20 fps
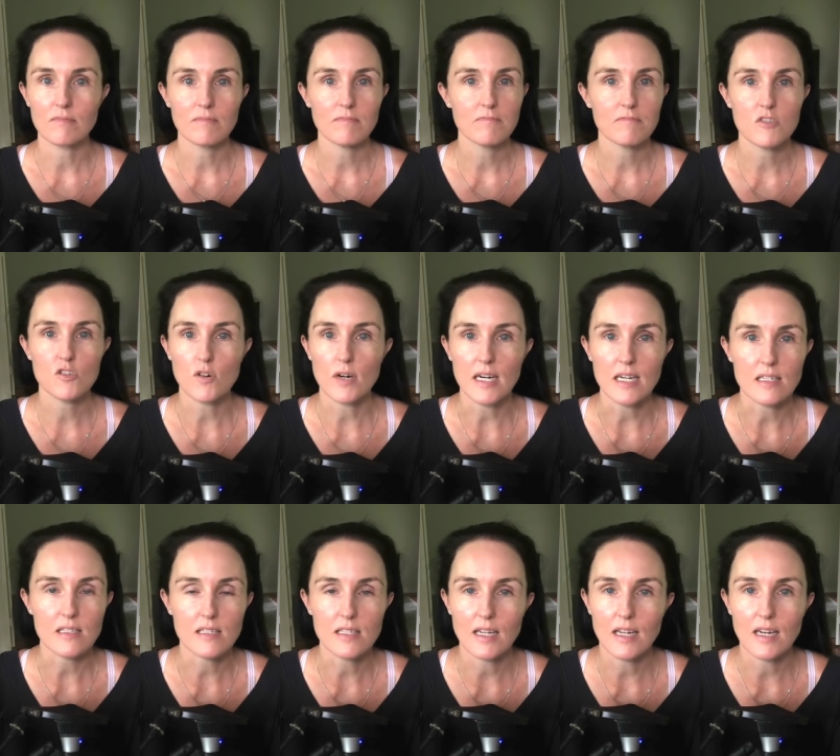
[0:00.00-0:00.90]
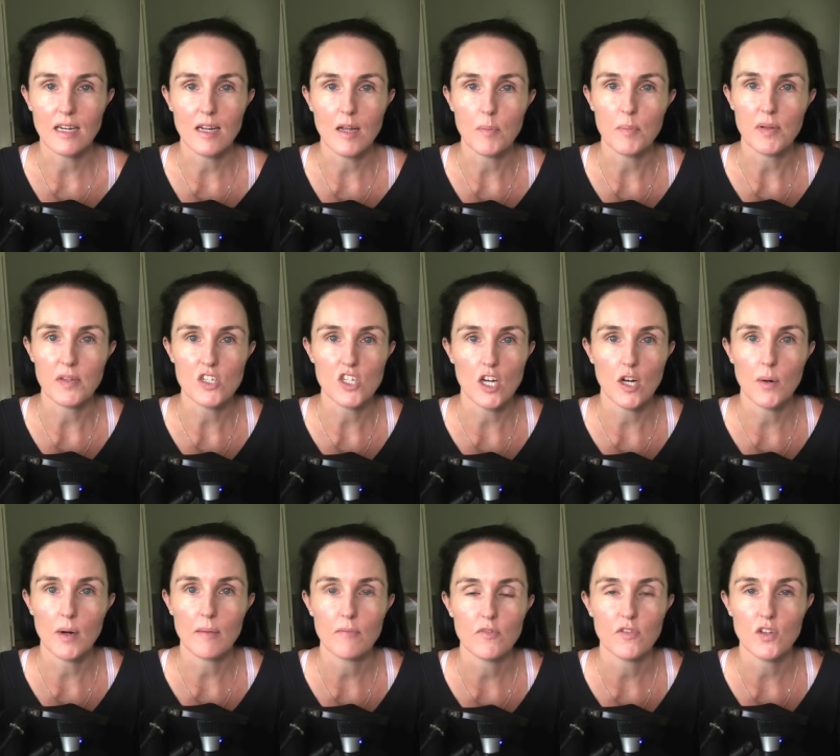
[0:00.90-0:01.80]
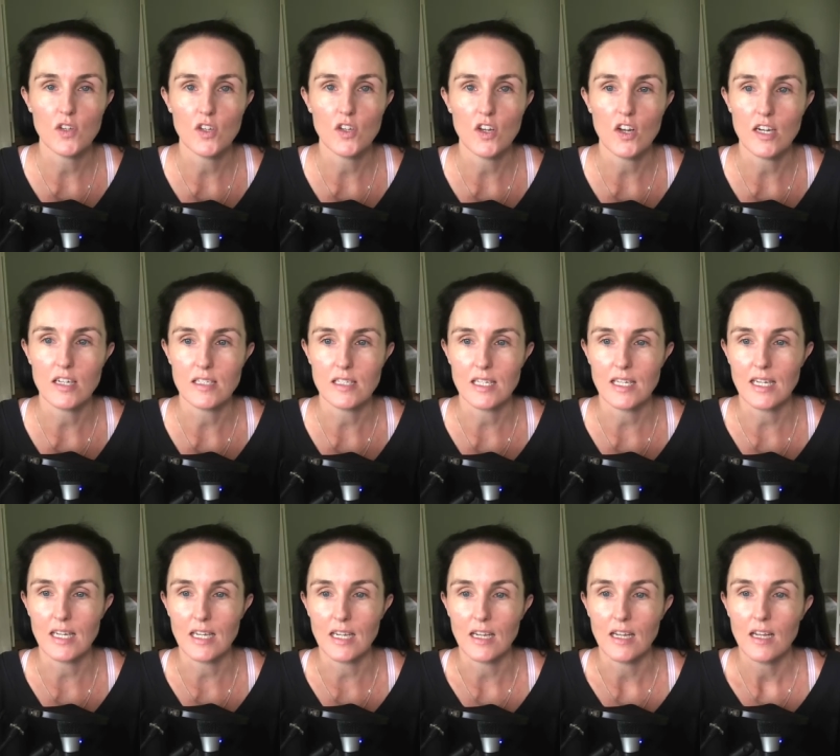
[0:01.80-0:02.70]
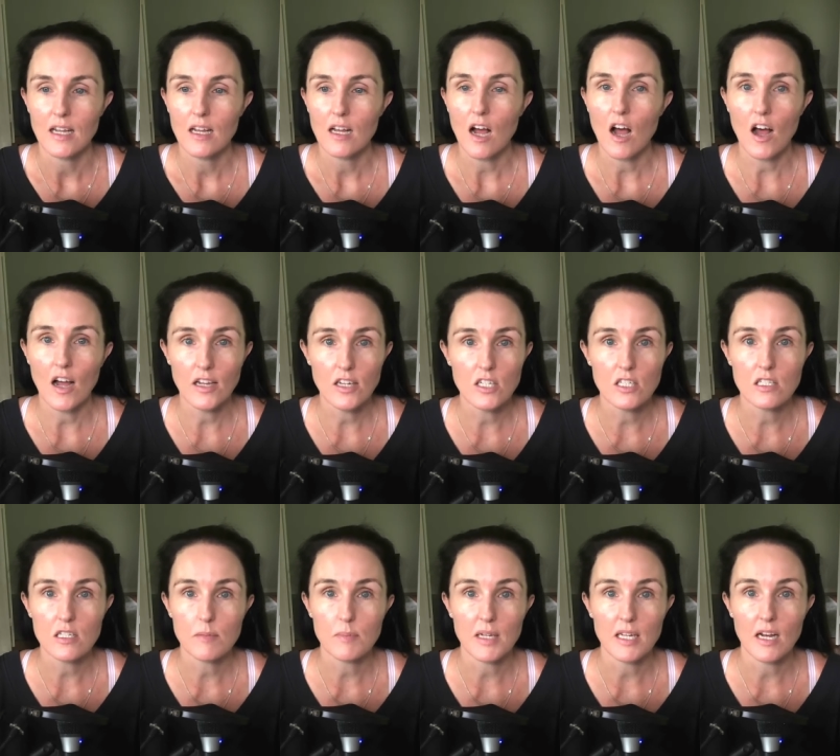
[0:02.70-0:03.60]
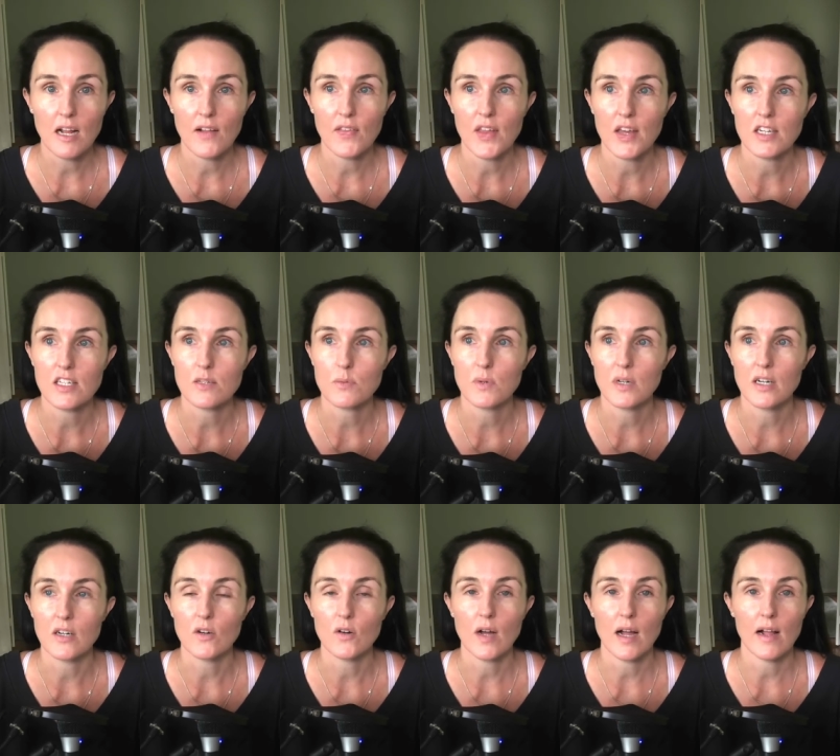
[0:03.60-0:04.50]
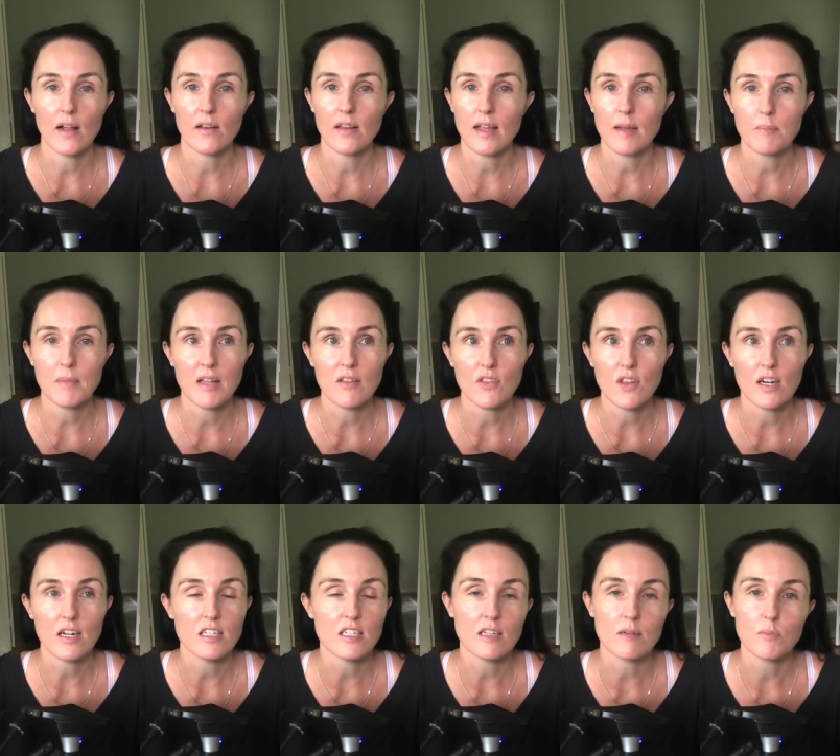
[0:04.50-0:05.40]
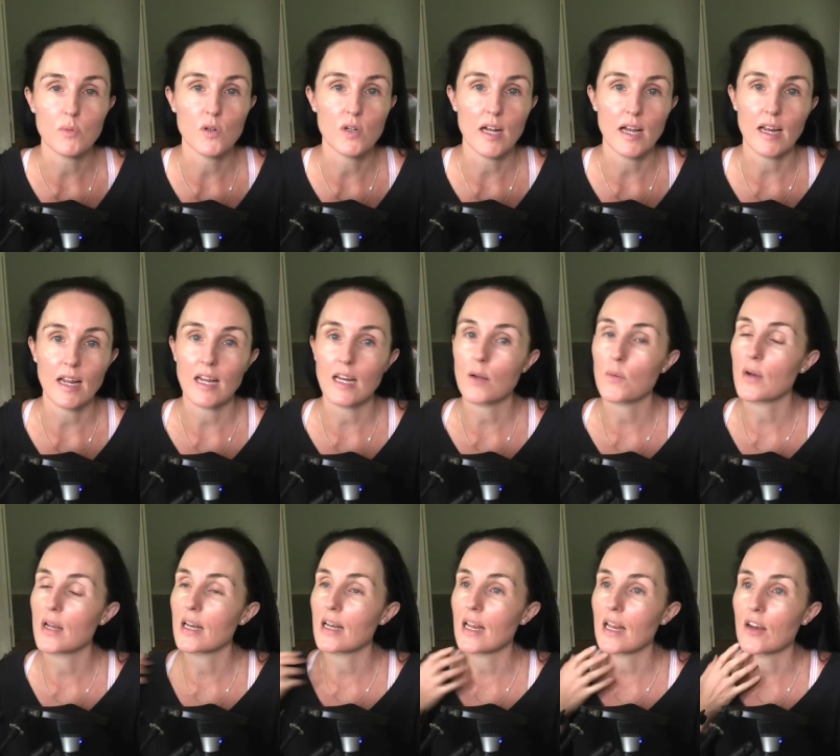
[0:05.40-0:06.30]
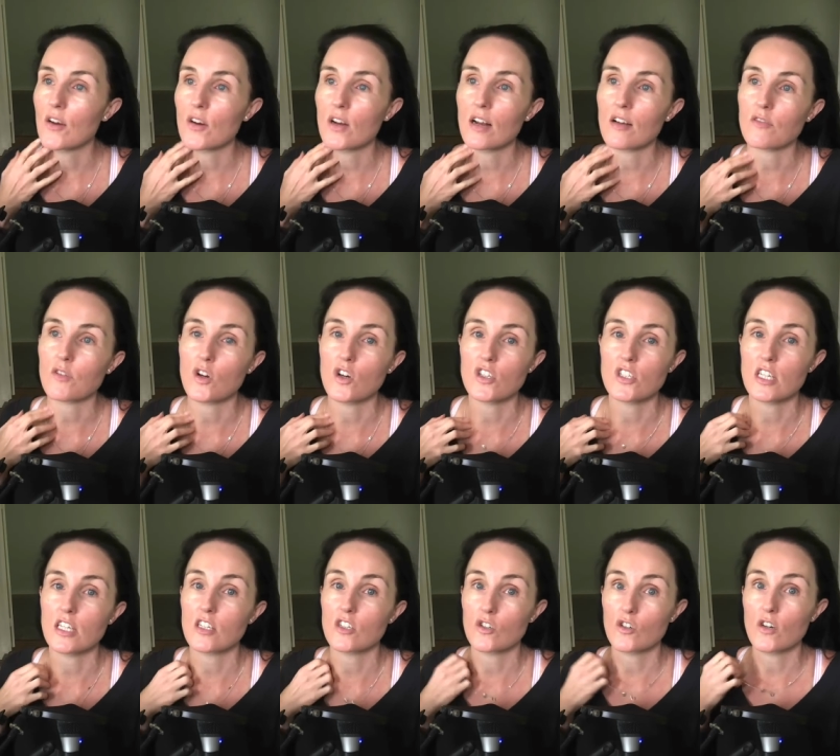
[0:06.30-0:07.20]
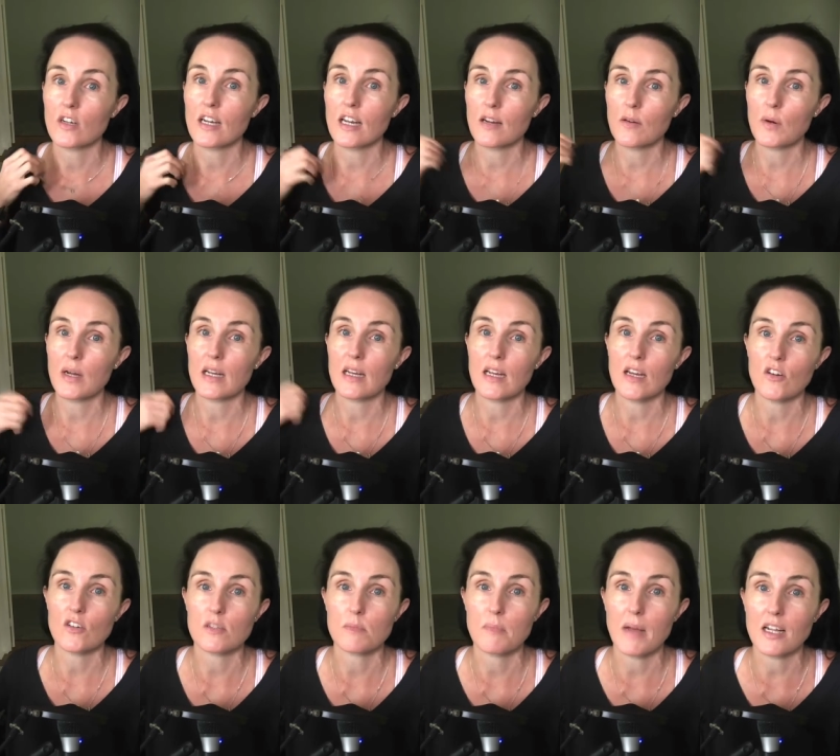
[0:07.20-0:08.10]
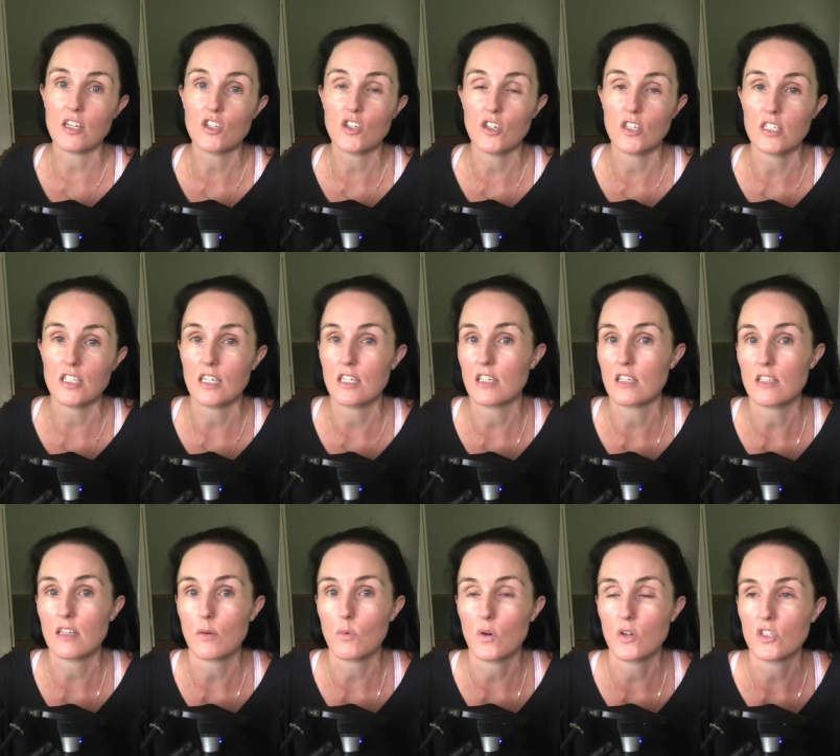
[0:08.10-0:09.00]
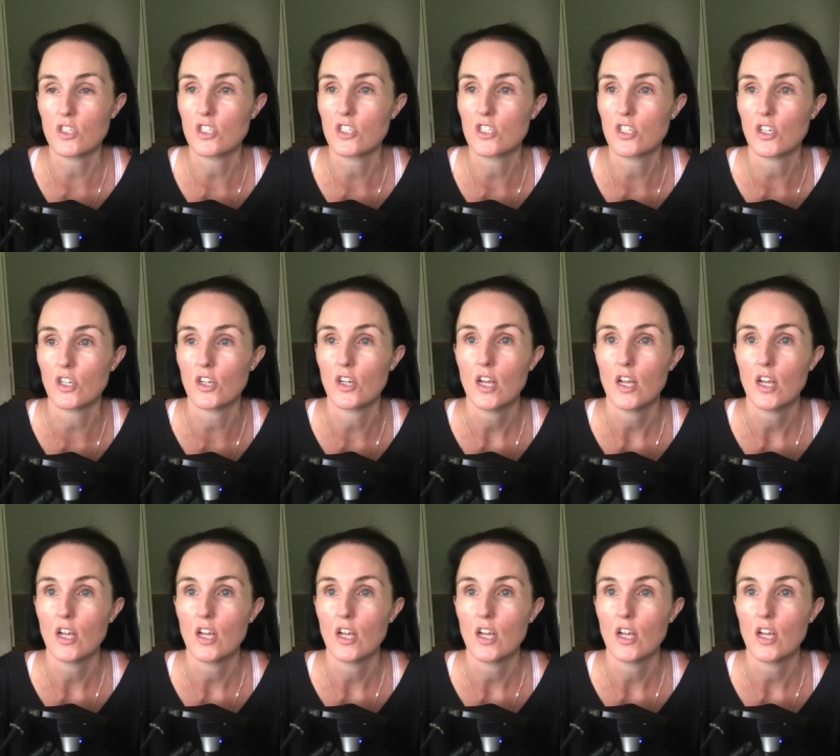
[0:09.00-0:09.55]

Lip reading: dress and show up for you guys here? I used to be like that as well, and that meant that I didn't put out anywhere near enough content or anywhere near as much content as I wanted to.